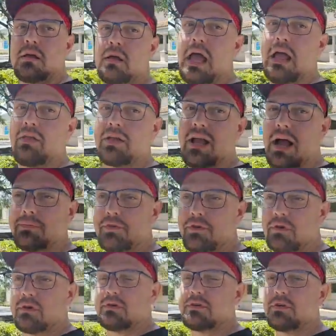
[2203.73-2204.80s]

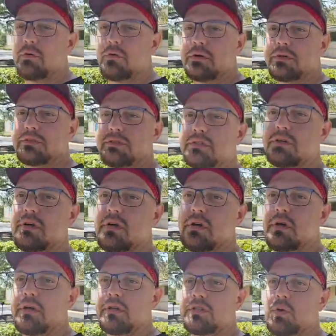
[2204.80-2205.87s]
helicopter tours.
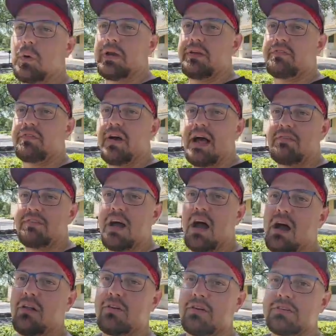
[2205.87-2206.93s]

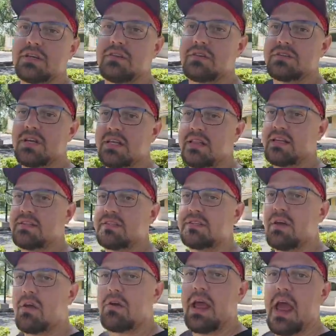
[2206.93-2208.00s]
$25 it looks like they
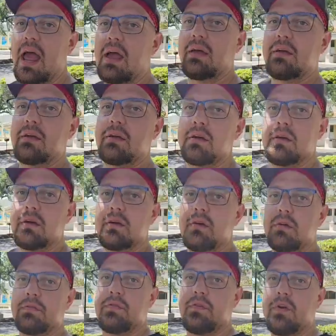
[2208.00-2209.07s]
start at
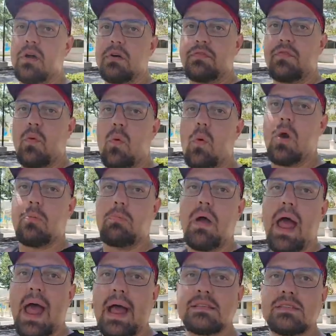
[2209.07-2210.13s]
for a
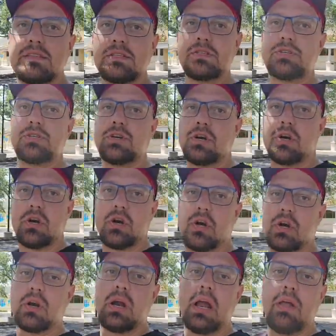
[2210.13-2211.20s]

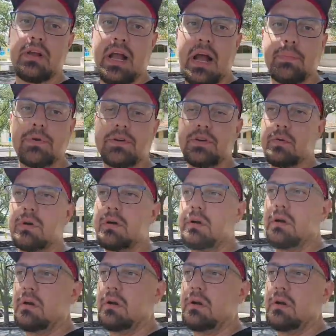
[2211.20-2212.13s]
4-passenger helicopter tour